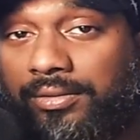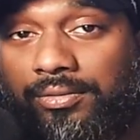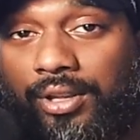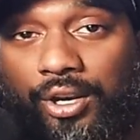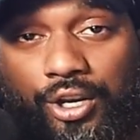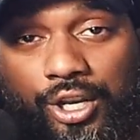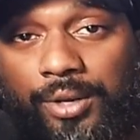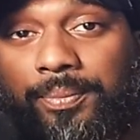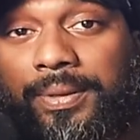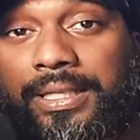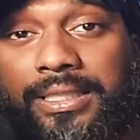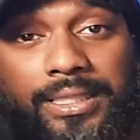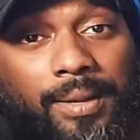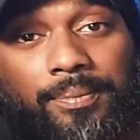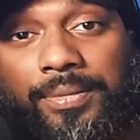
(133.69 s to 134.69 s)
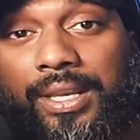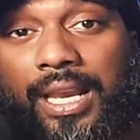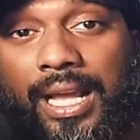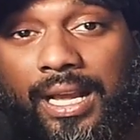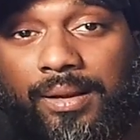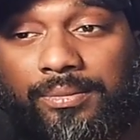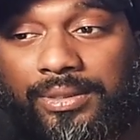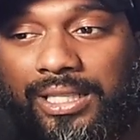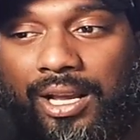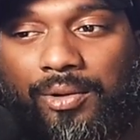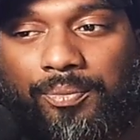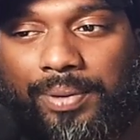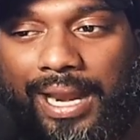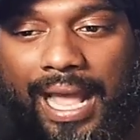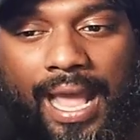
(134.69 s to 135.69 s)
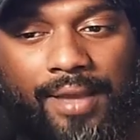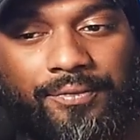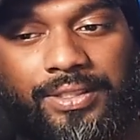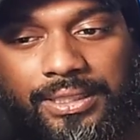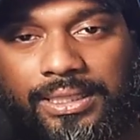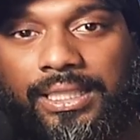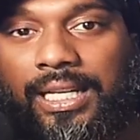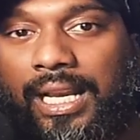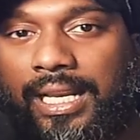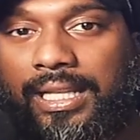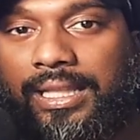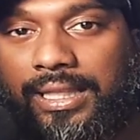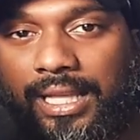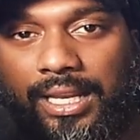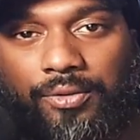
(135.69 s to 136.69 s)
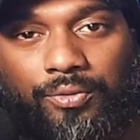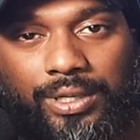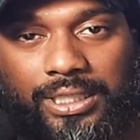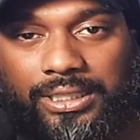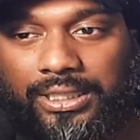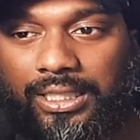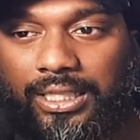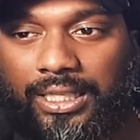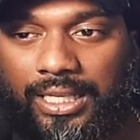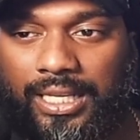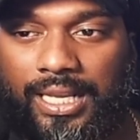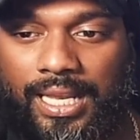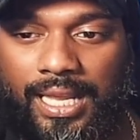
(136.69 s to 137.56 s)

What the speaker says: there could be something that comes out, but I haven't seen anything recently.